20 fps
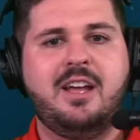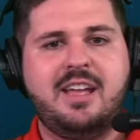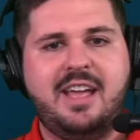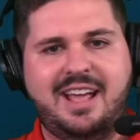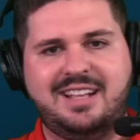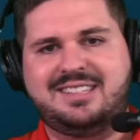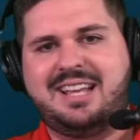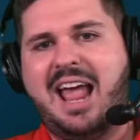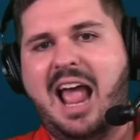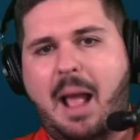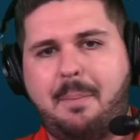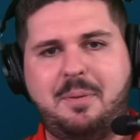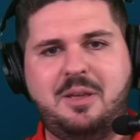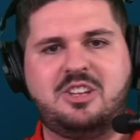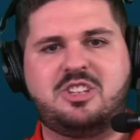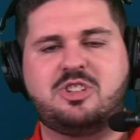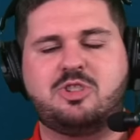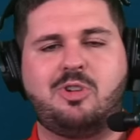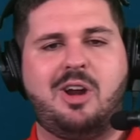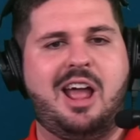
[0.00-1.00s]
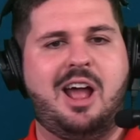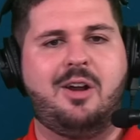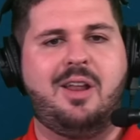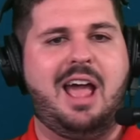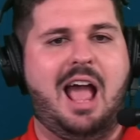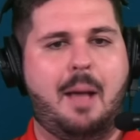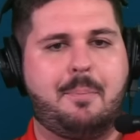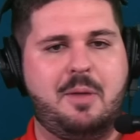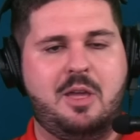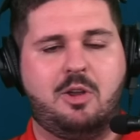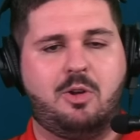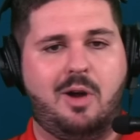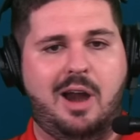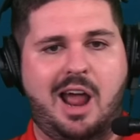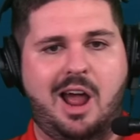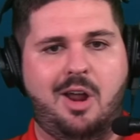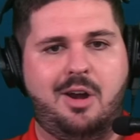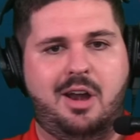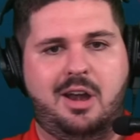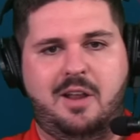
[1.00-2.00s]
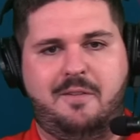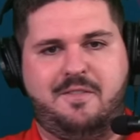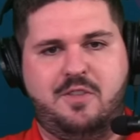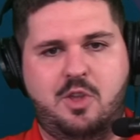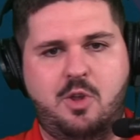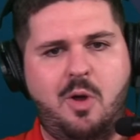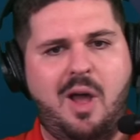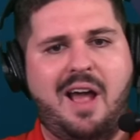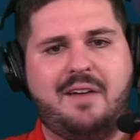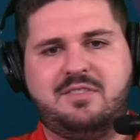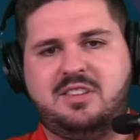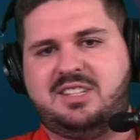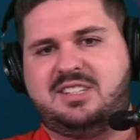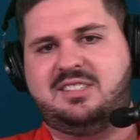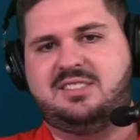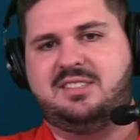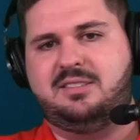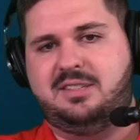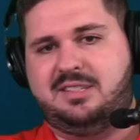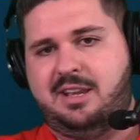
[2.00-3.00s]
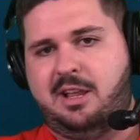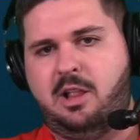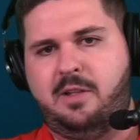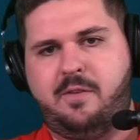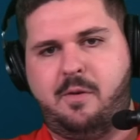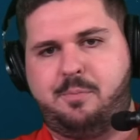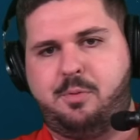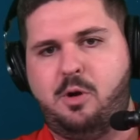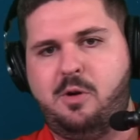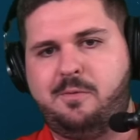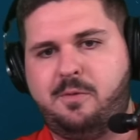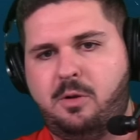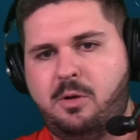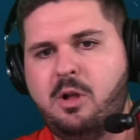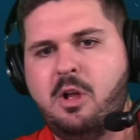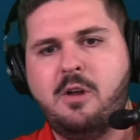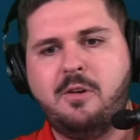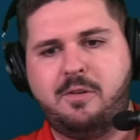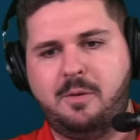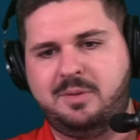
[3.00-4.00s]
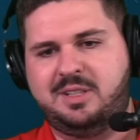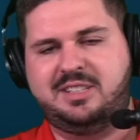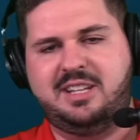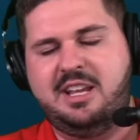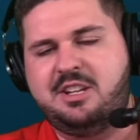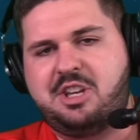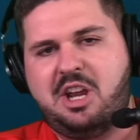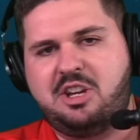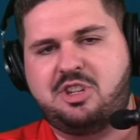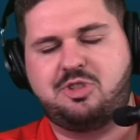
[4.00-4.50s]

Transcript: It's happy Stroud, happy crowd. And if you have the seal of approval from C.J.